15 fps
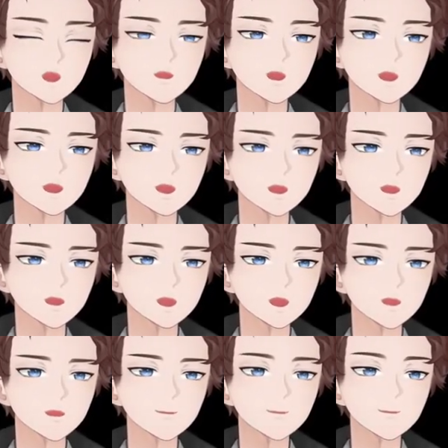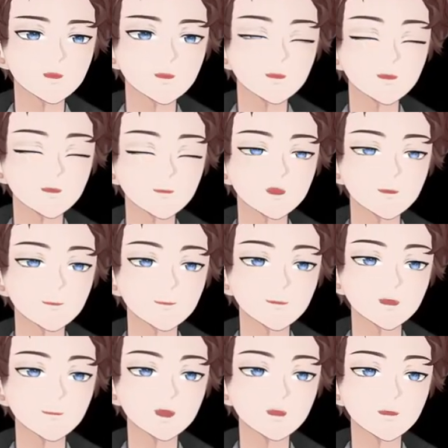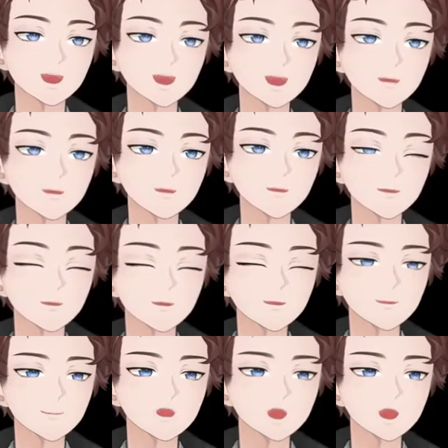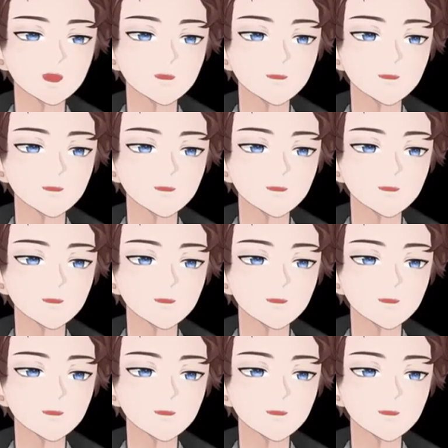I mean, I could still use them for cooking streams and stuff like that, but